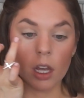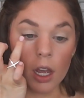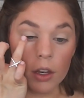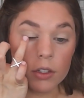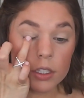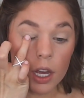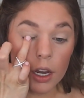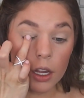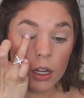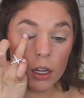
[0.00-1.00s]
and just
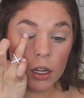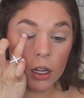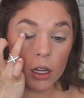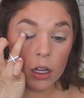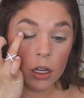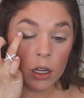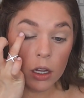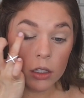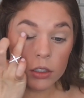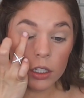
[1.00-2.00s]
kind of
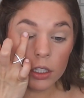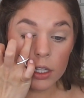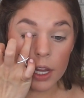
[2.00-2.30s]
gently